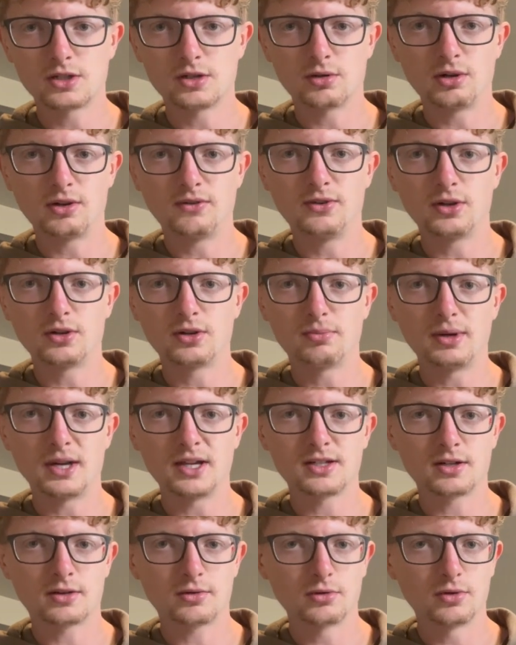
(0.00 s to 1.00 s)
to review the
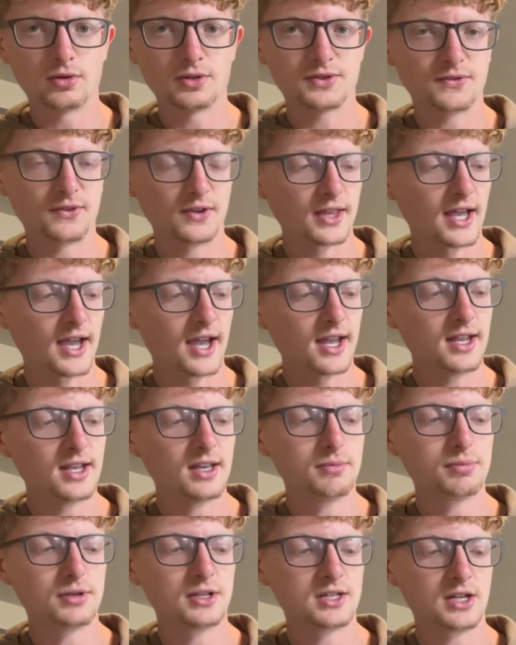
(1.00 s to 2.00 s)
basic rules for that,
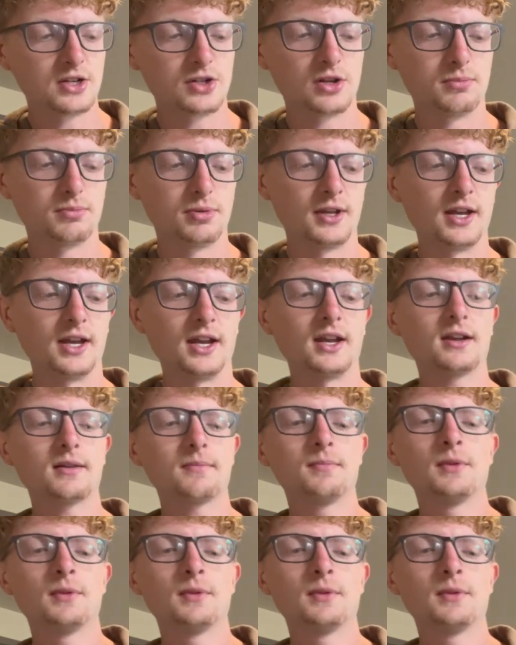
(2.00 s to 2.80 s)
in position playing,